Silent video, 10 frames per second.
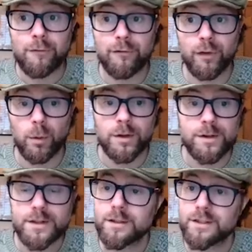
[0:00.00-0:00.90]

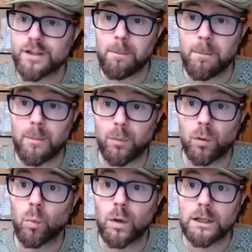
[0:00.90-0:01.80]
influence. Some
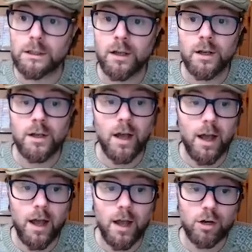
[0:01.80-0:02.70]
people will
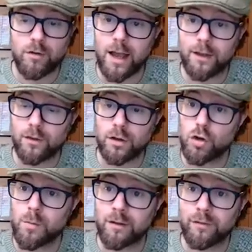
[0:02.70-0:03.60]
uh, create the
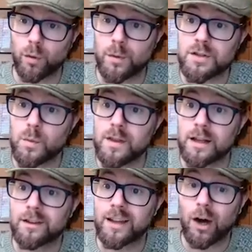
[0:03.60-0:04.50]
human influence
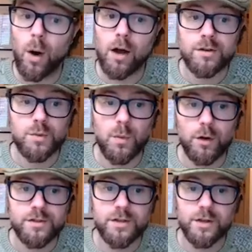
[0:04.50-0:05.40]
within terroir as
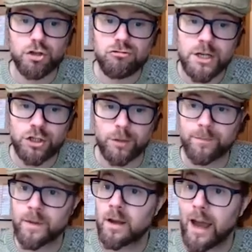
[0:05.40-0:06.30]
well, so the tradition,
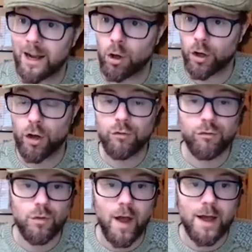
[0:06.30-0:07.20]
and I'll go
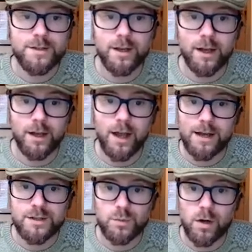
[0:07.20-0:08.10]
through that uh,
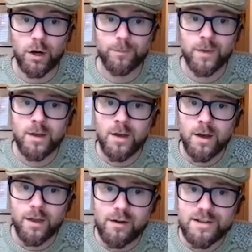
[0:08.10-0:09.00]
as well.
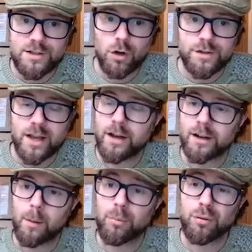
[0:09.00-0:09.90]
There is not a,
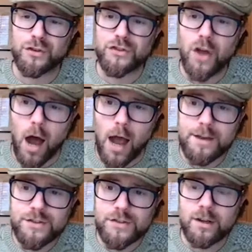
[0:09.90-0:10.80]
a
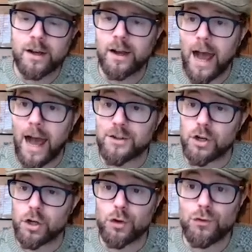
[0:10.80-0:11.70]
precise and
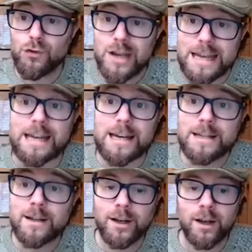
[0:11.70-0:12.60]

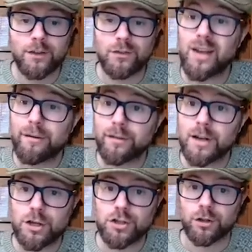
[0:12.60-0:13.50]
agreed
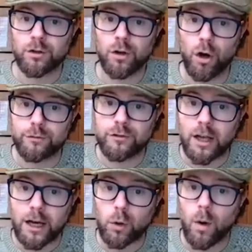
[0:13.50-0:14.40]
definition of
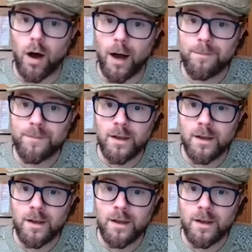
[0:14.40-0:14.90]
terroir,